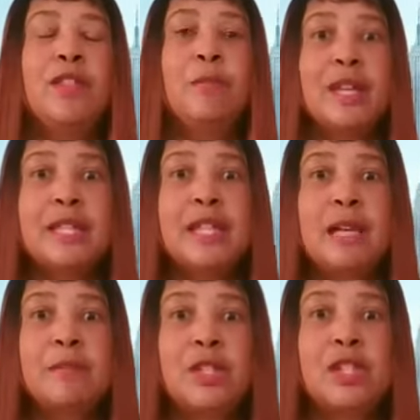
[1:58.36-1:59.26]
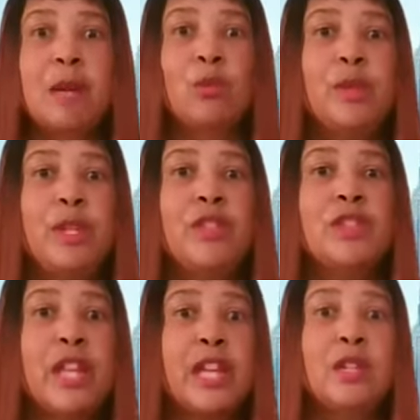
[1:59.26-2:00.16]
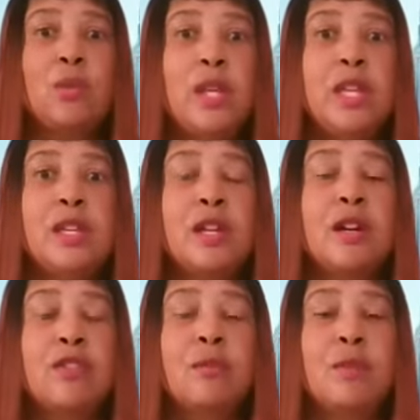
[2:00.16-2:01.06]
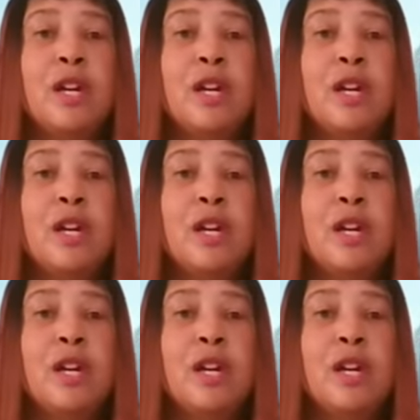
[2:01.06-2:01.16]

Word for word: The best time to shop would be the second week of the